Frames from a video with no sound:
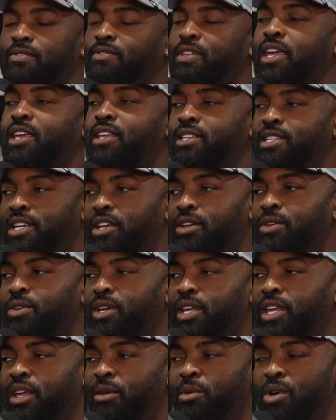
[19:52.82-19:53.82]
they continue to
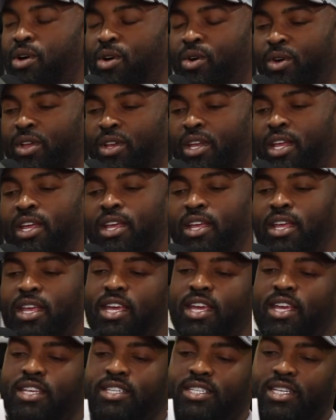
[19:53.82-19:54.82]
keep going,
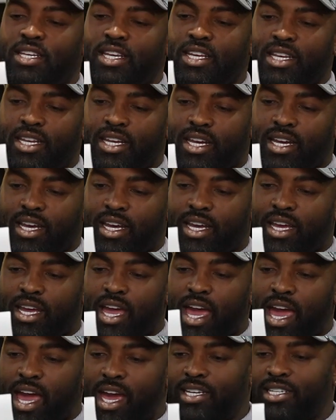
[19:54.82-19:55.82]
is it
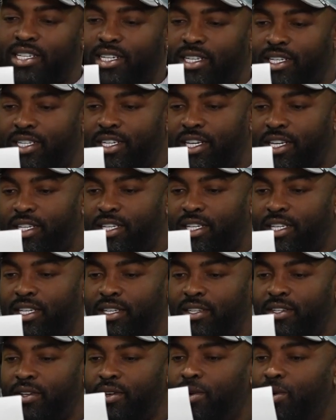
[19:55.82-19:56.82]
Ashton Genty
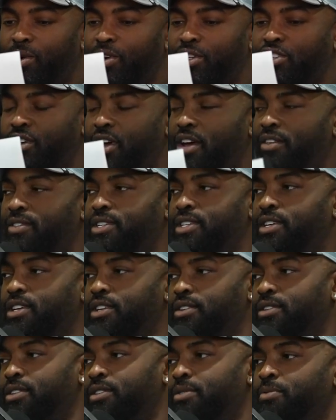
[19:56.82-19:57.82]
or Travis
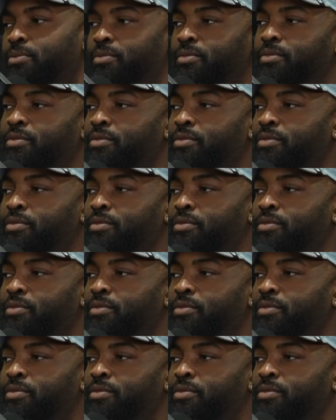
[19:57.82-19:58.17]
Hunter? Bro,